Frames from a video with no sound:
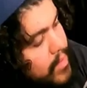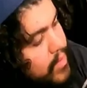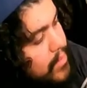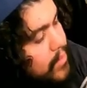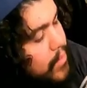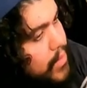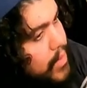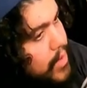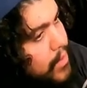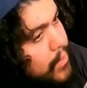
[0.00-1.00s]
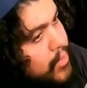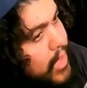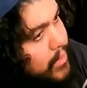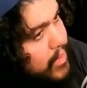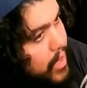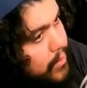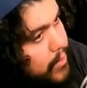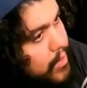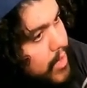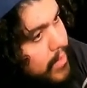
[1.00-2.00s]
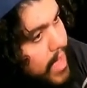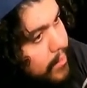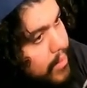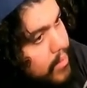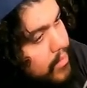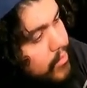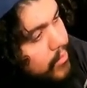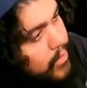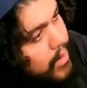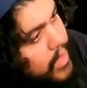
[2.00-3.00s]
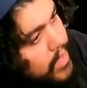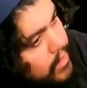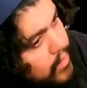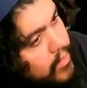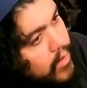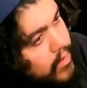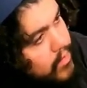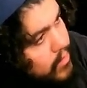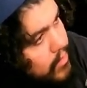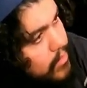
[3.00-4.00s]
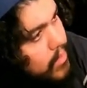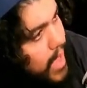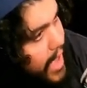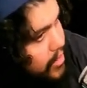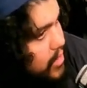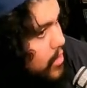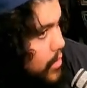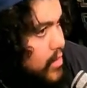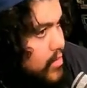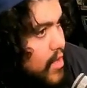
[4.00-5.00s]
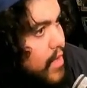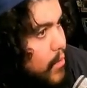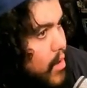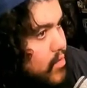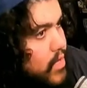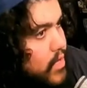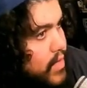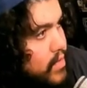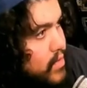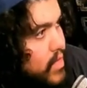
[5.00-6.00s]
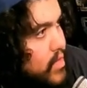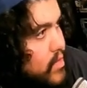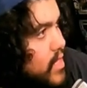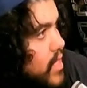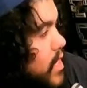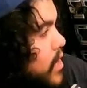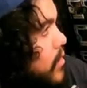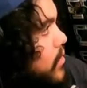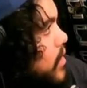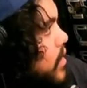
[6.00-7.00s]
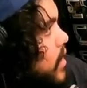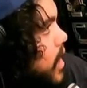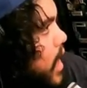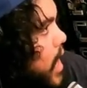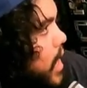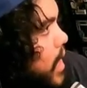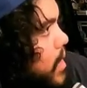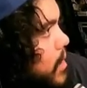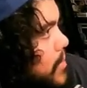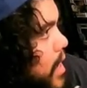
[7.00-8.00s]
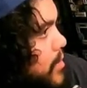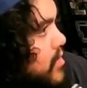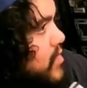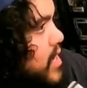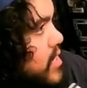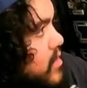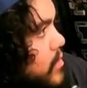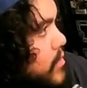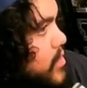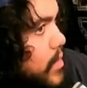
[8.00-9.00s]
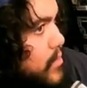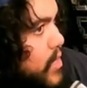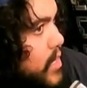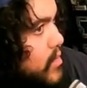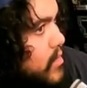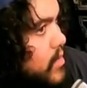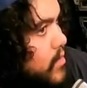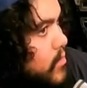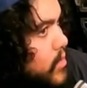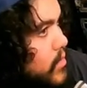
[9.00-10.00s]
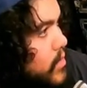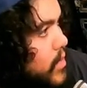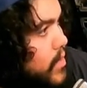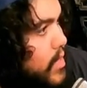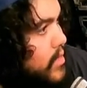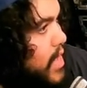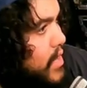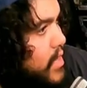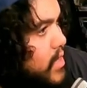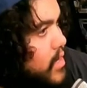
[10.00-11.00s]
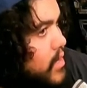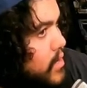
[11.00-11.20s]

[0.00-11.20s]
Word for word: before the new James Gunn regime happens, Mhm. where he starts actually doing the stuff he wants to do as as CEO. Um, I'm excited to see what James Gunn has to do. Dude, he's got a good